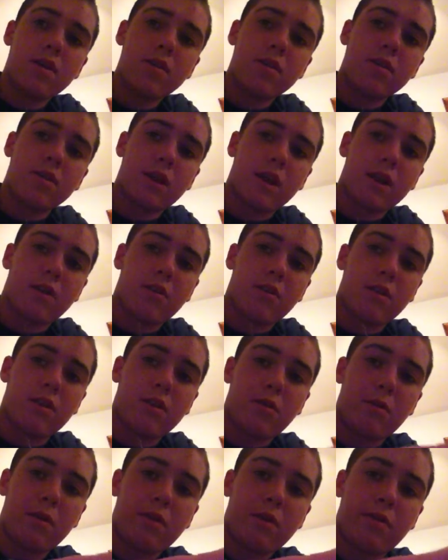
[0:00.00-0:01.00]
just got a green
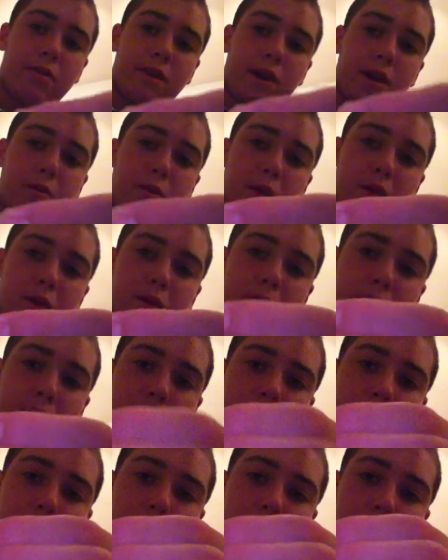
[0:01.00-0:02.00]
little bit of fade, but the
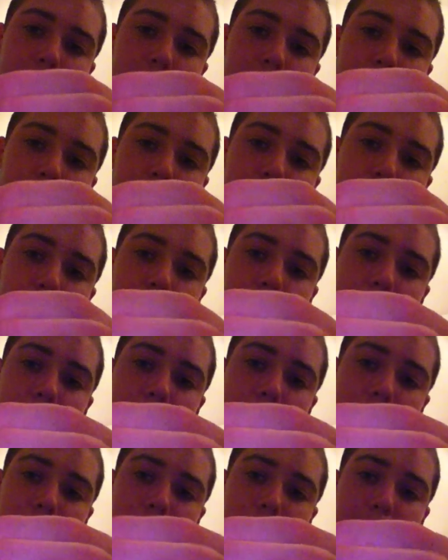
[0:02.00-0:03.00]
rest of it's a white spoon. It's
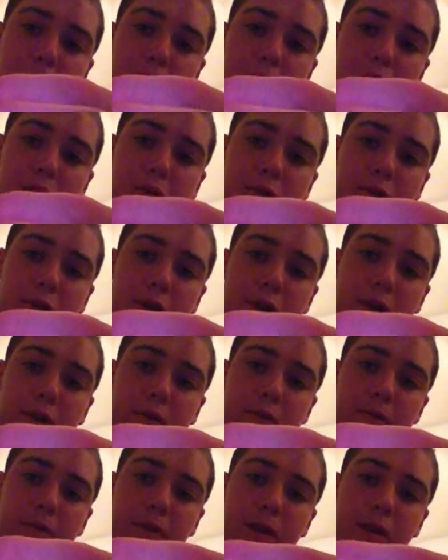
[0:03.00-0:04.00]
got some sparkles on it,
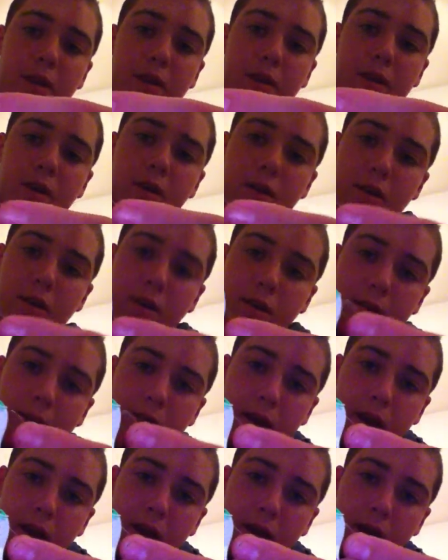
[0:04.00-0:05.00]

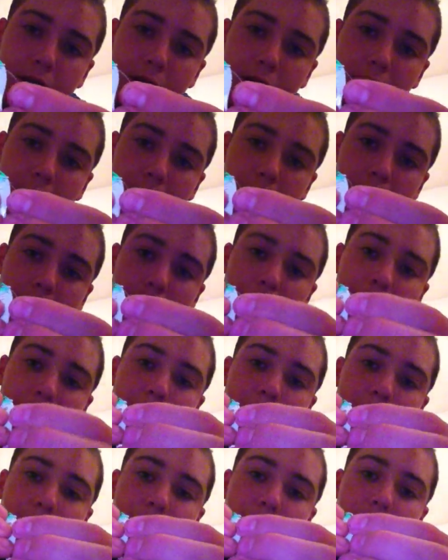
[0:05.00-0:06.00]
and
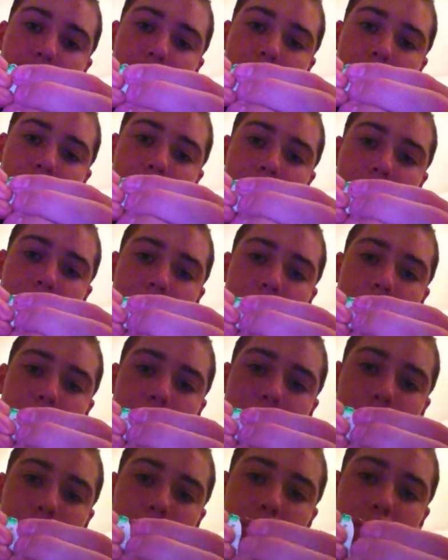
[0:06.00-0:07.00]
it's
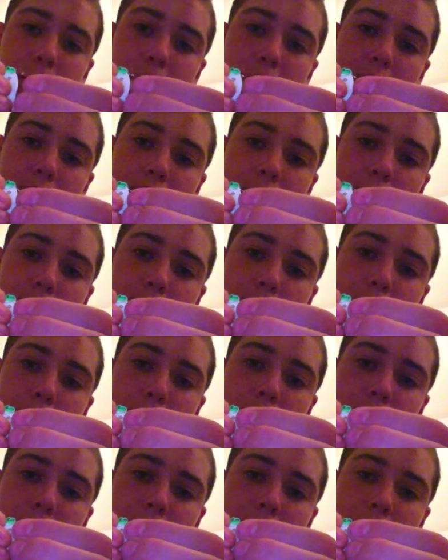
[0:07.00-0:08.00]
not really a weighted spoon
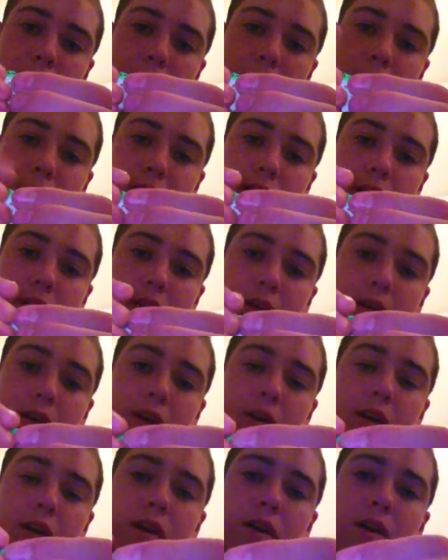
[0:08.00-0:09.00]
or nothing. It's not
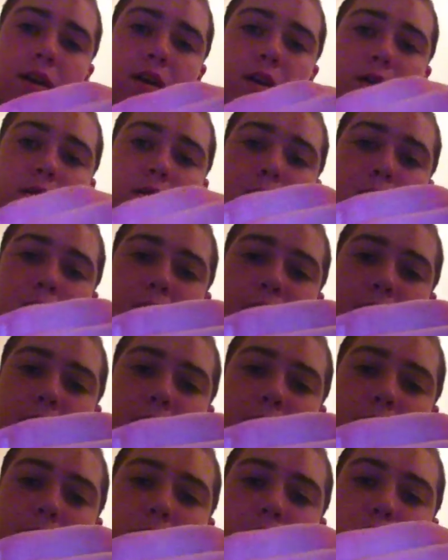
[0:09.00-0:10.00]
one of those
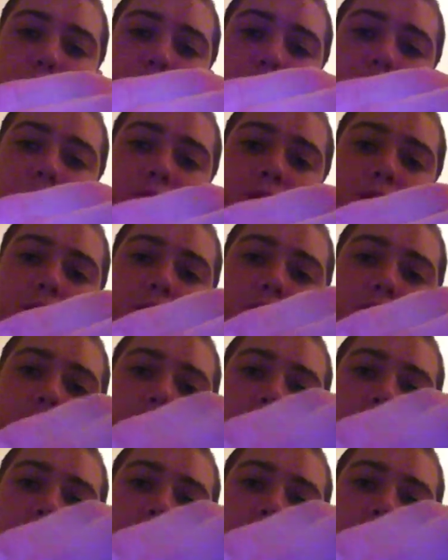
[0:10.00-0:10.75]
heavy spoons.